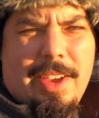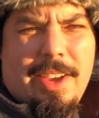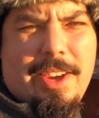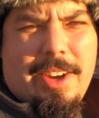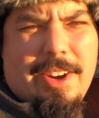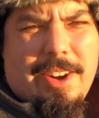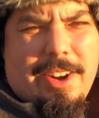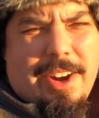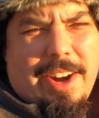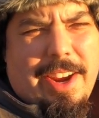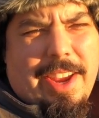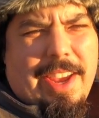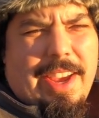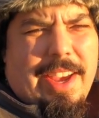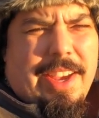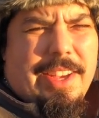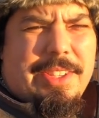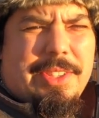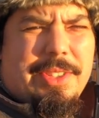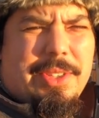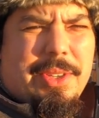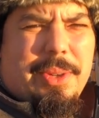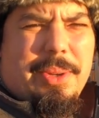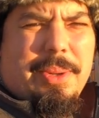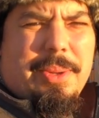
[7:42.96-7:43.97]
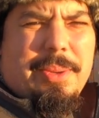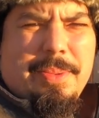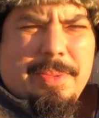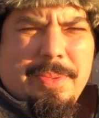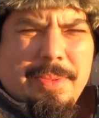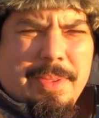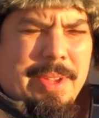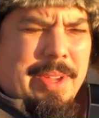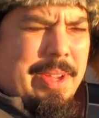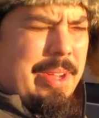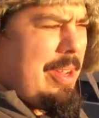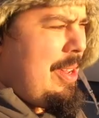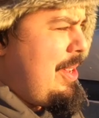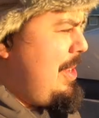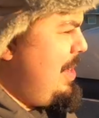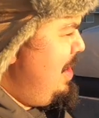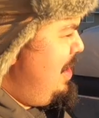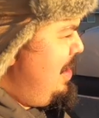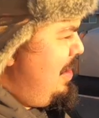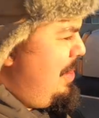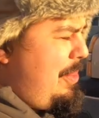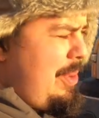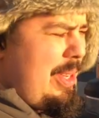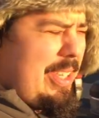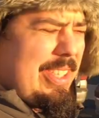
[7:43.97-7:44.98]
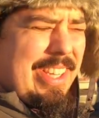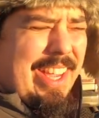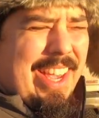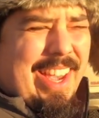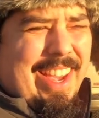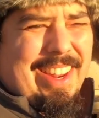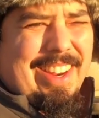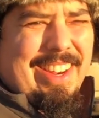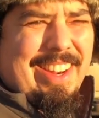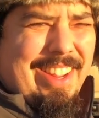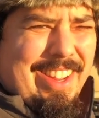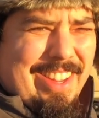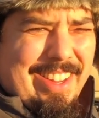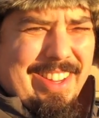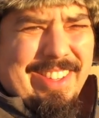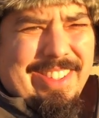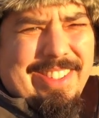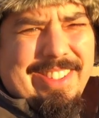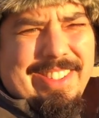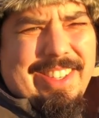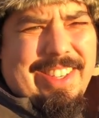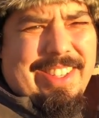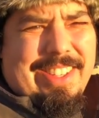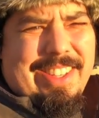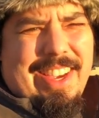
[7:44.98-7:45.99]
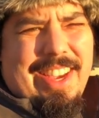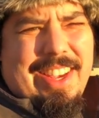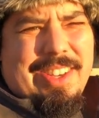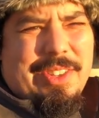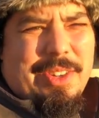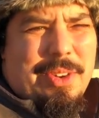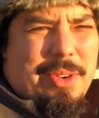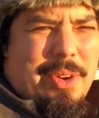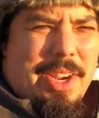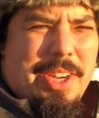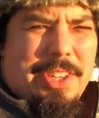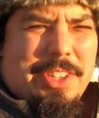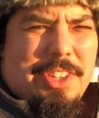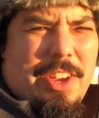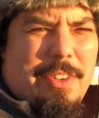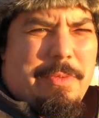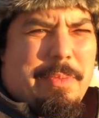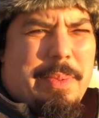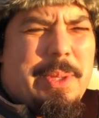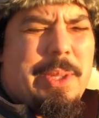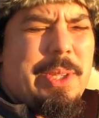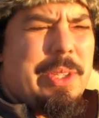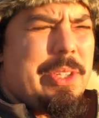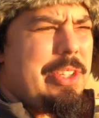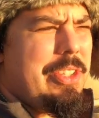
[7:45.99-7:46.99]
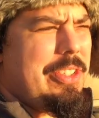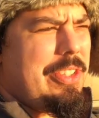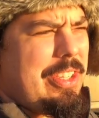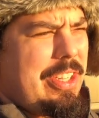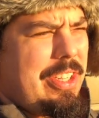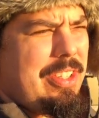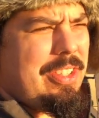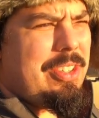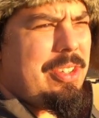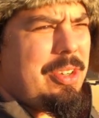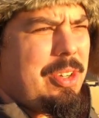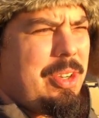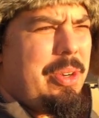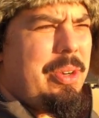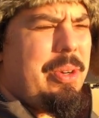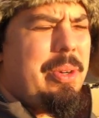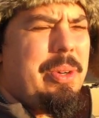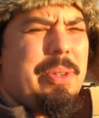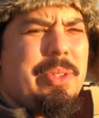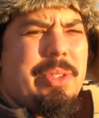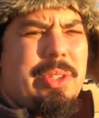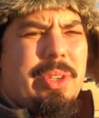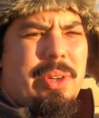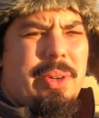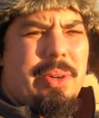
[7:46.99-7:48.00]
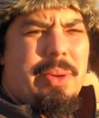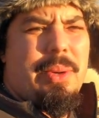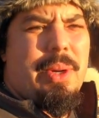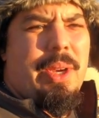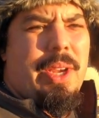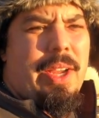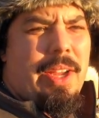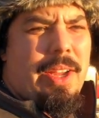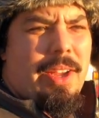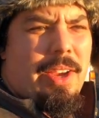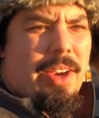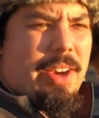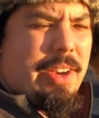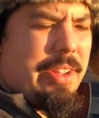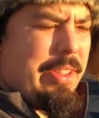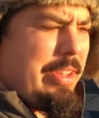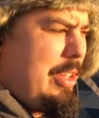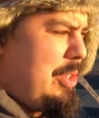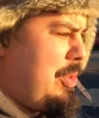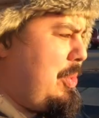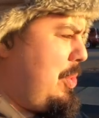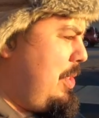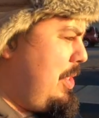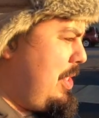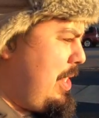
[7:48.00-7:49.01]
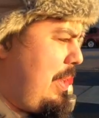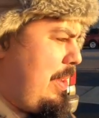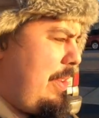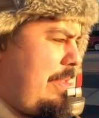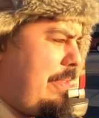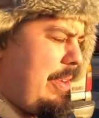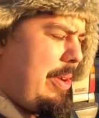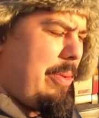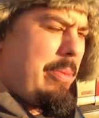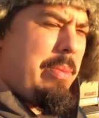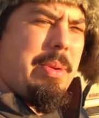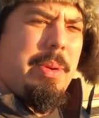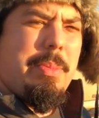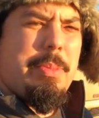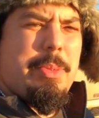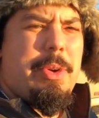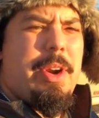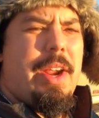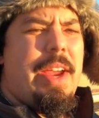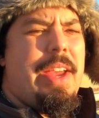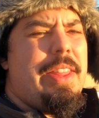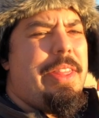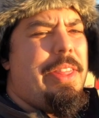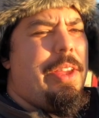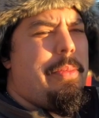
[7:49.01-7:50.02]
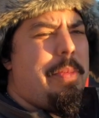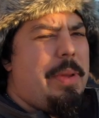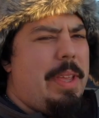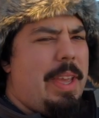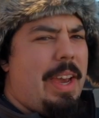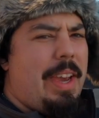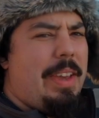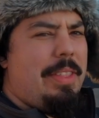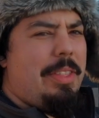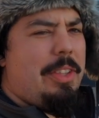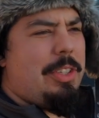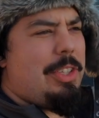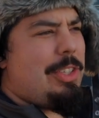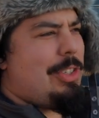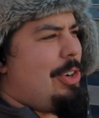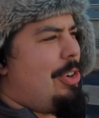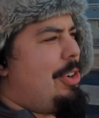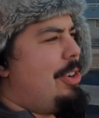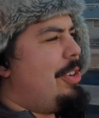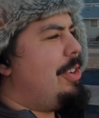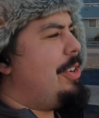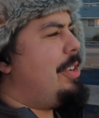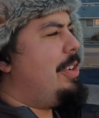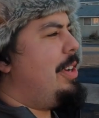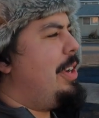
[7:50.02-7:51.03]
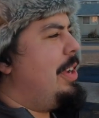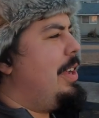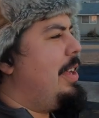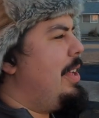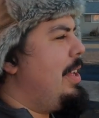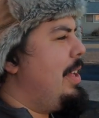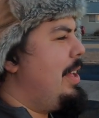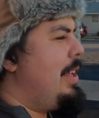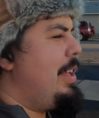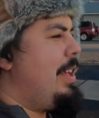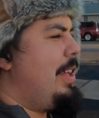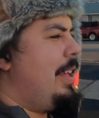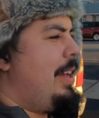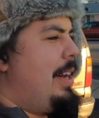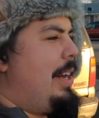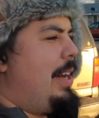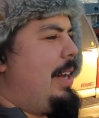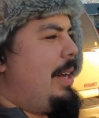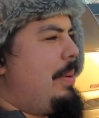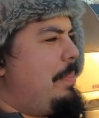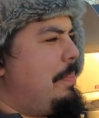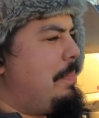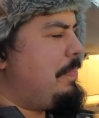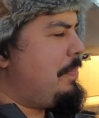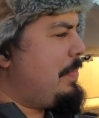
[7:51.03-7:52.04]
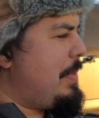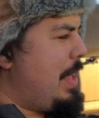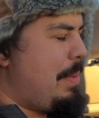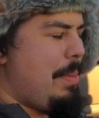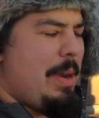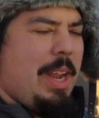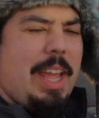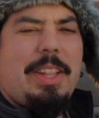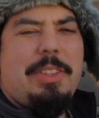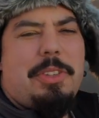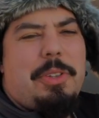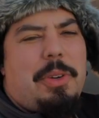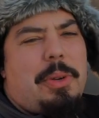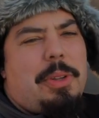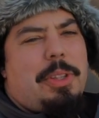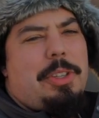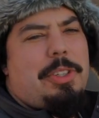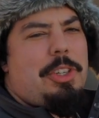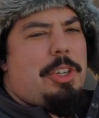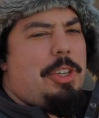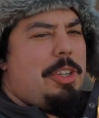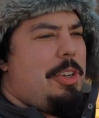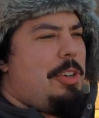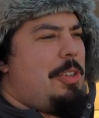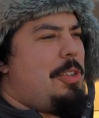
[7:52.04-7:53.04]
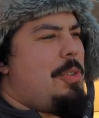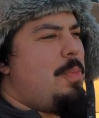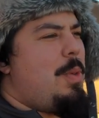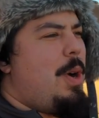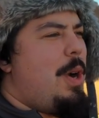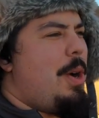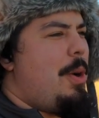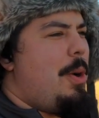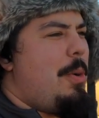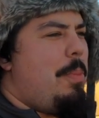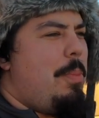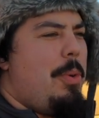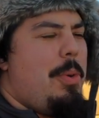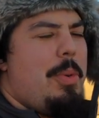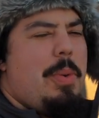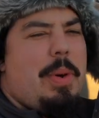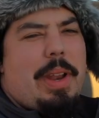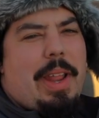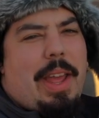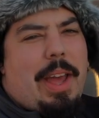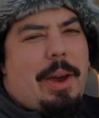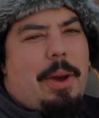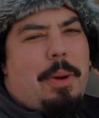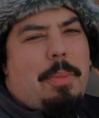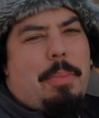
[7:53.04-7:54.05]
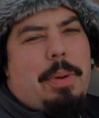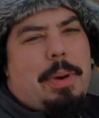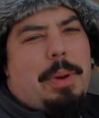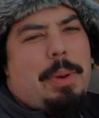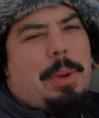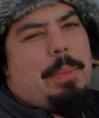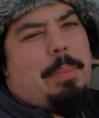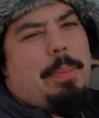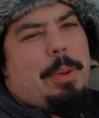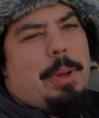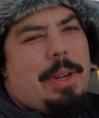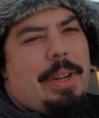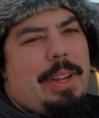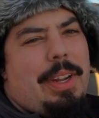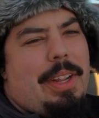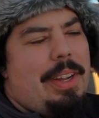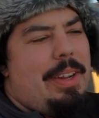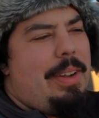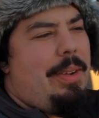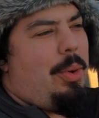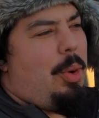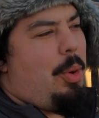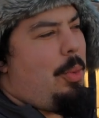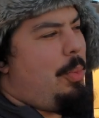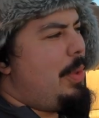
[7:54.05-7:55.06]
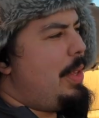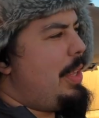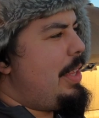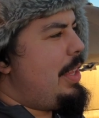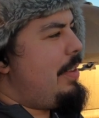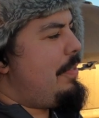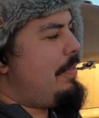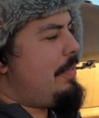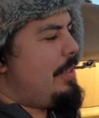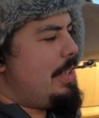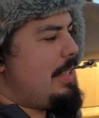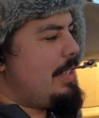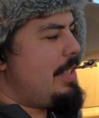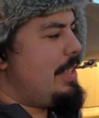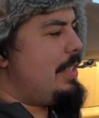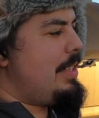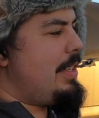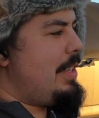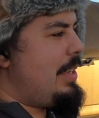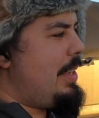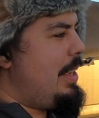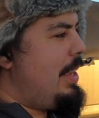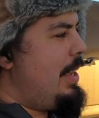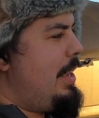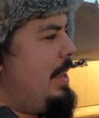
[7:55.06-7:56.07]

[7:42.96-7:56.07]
All right guys, so we scanned it. It says it has a crankshaft position sensor code. So on these ones, if I remember right, they're behind the starter. I'm gonna have to go to the junkyard tomorrow, pull one out and put it in, and hopefully that fixes it.